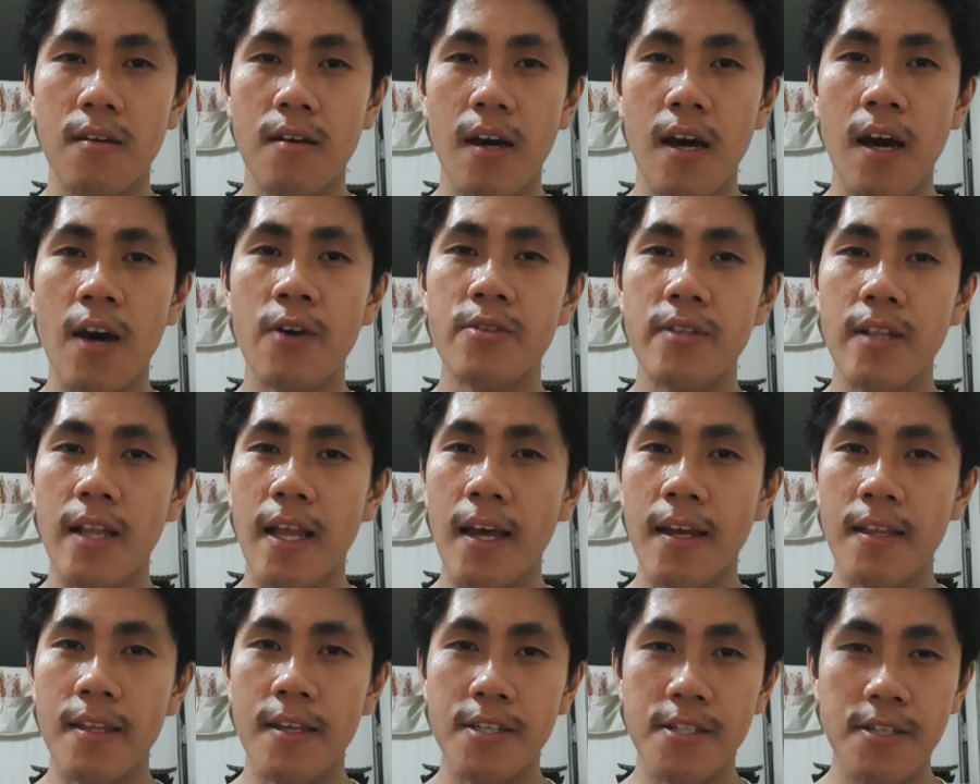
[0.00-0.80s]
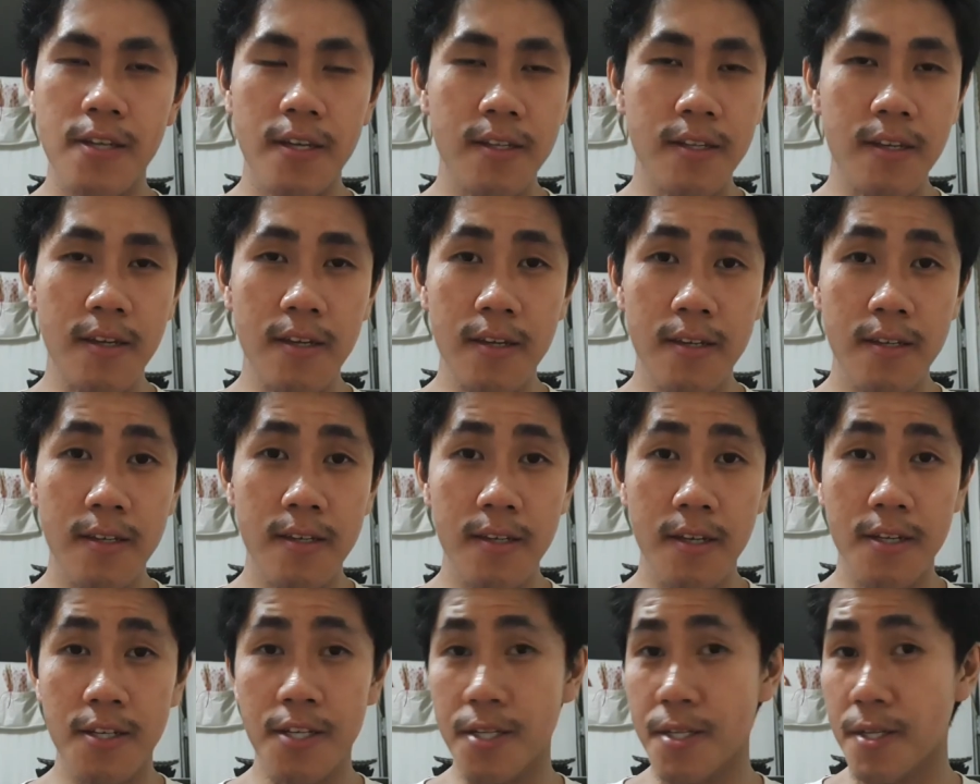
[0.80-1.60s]
outlandish ideas
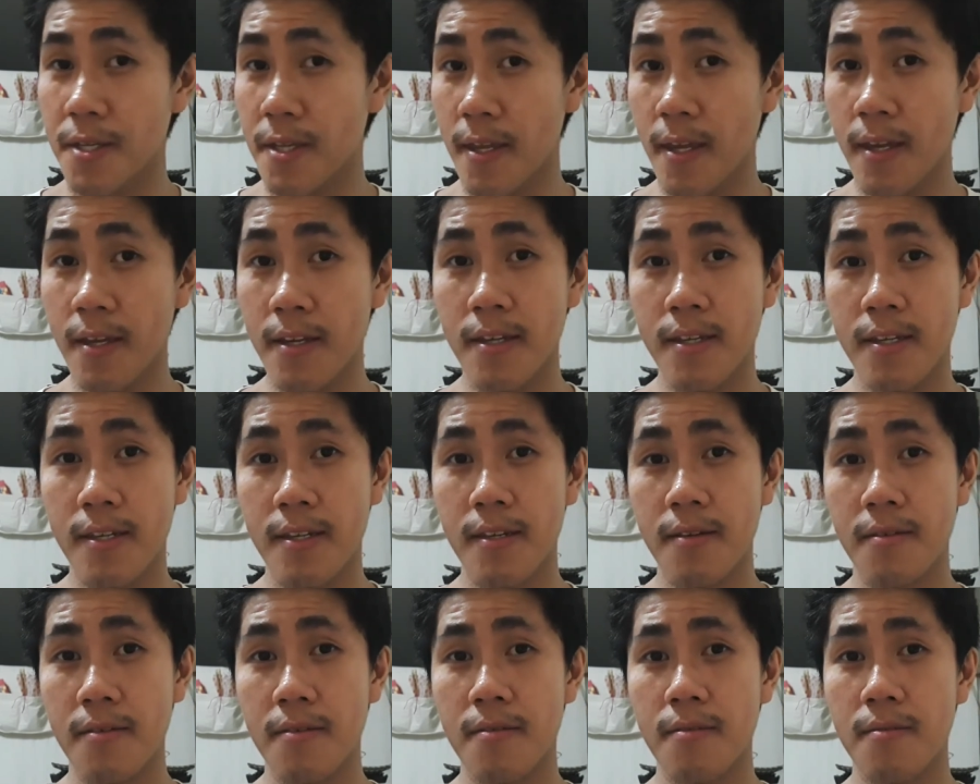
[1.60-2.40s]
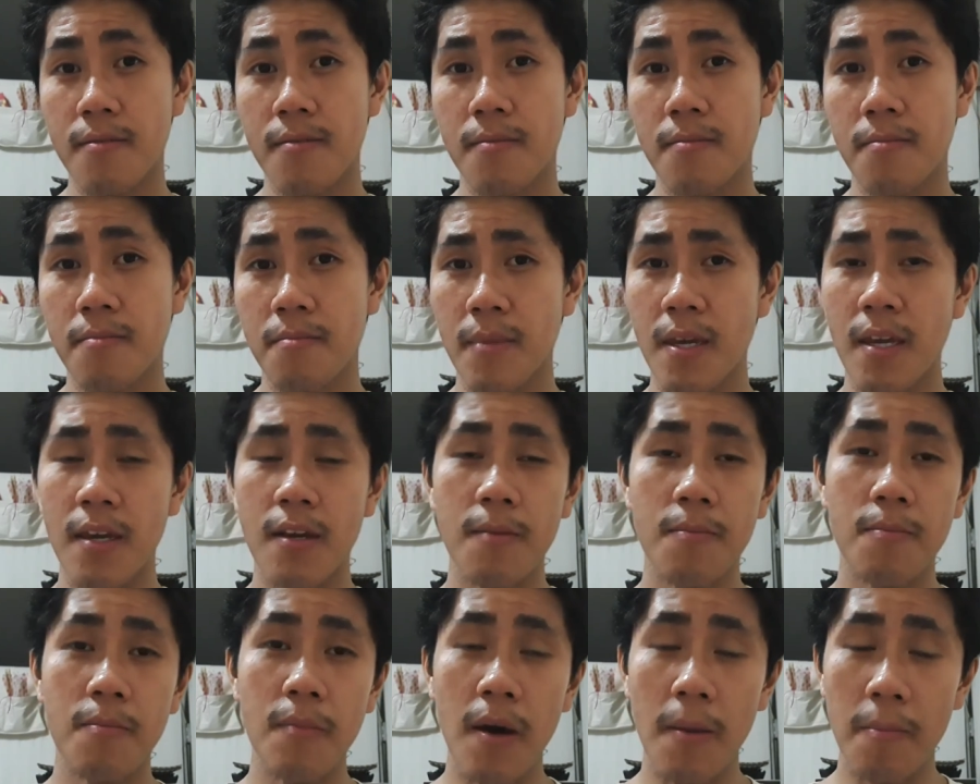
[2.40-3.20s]
such as this, make
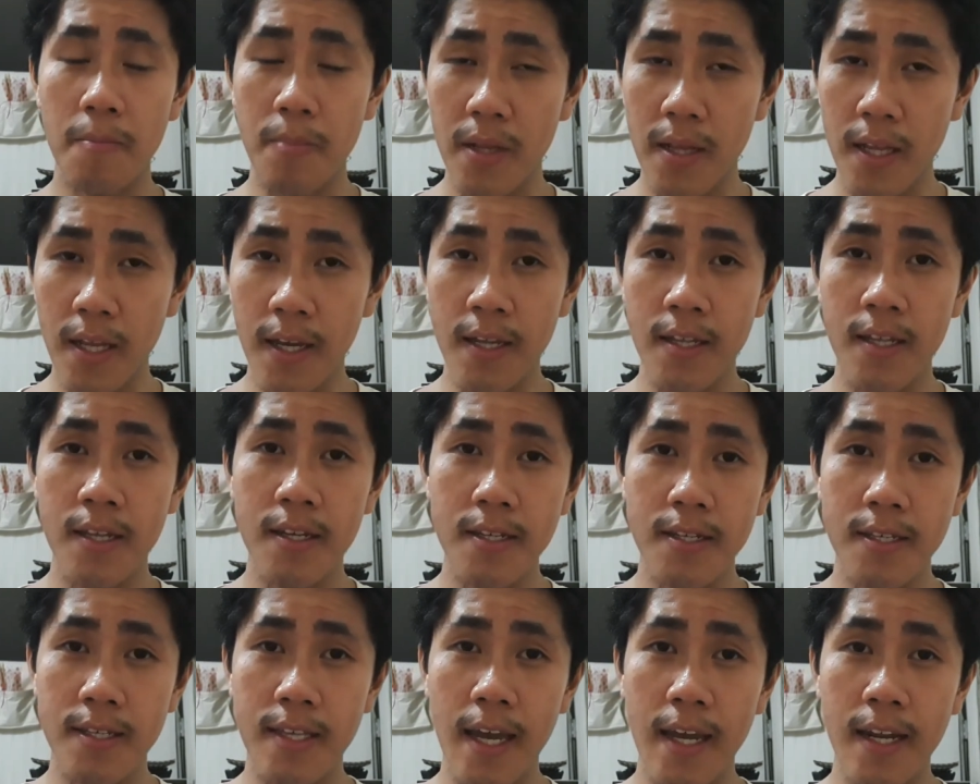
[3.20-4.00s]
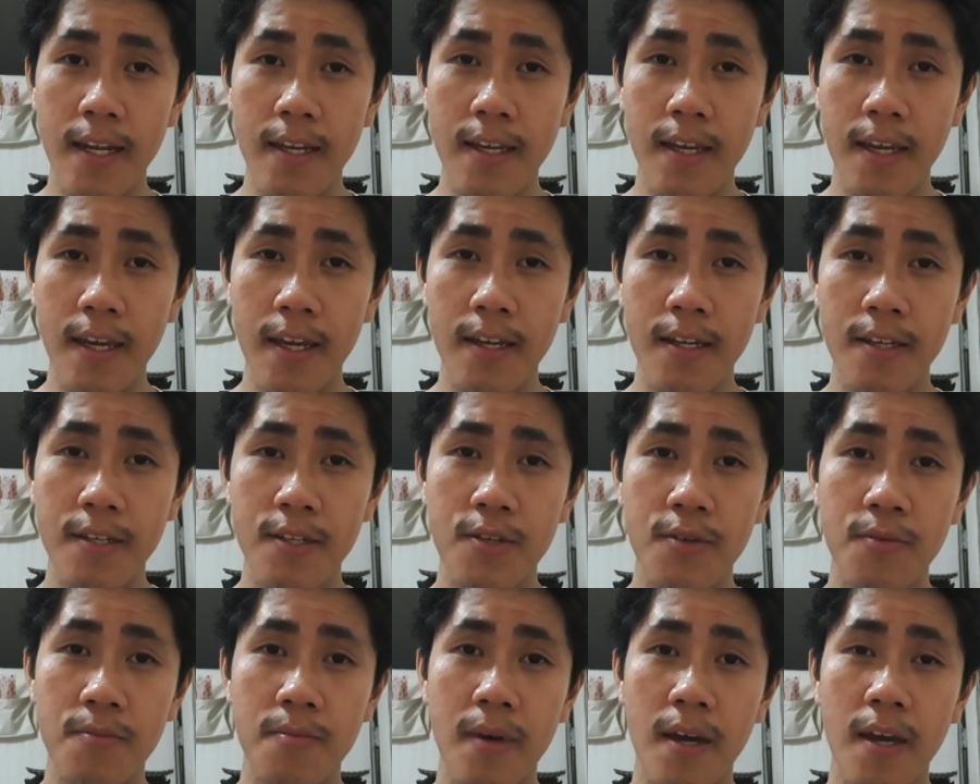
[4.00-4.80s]
a playlist dedicated
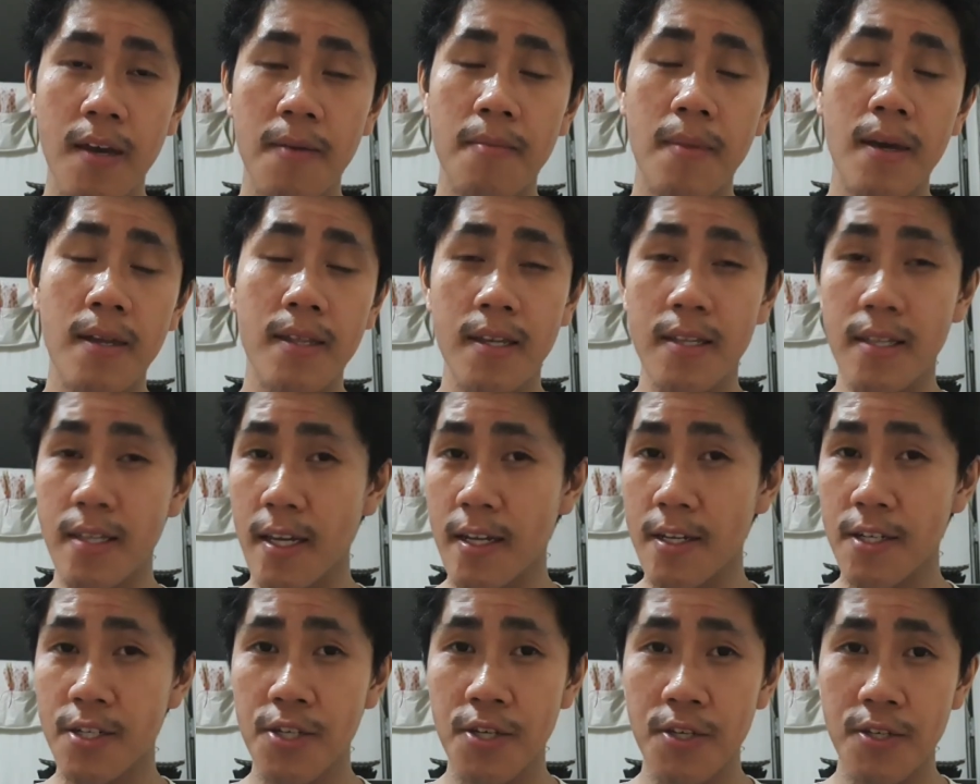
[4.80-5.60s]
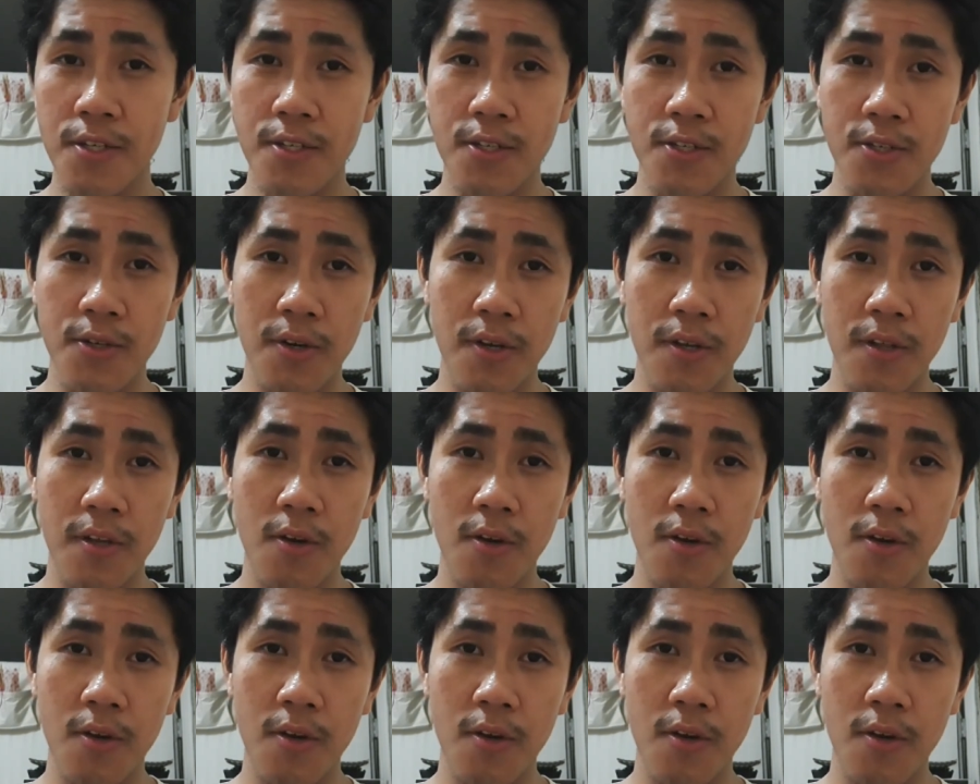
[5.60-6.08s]
to my meditations during